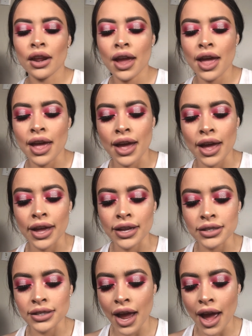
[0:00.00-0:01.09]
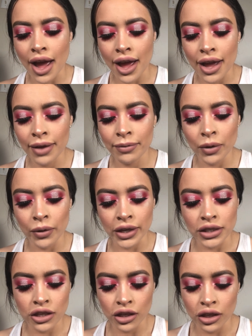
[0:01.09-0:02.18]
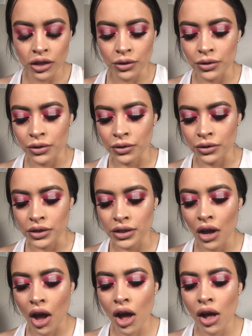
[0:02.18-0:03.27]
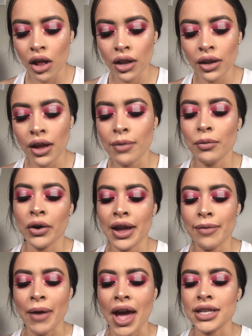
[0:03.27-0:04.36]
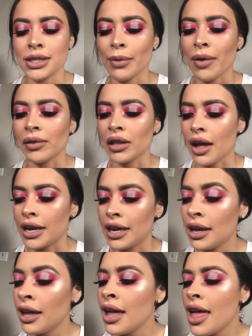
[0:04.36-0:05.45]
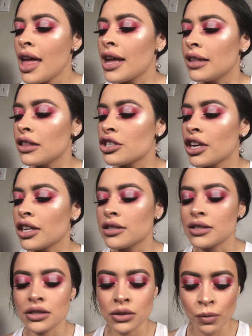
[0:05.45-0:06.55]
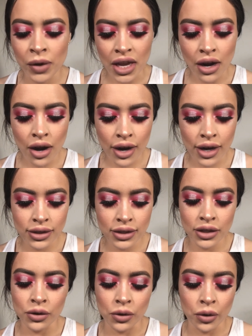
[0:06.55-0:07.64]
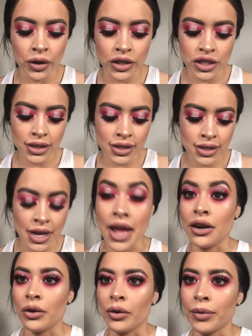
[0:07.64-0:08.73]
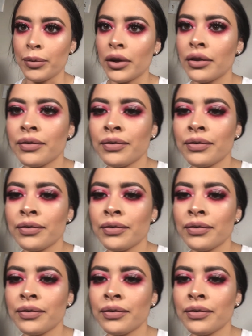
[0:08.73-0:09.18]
And I am going to use all Amore Mattes by Milani, and in the shades Sweetheart, Gorgeous, and Adorable.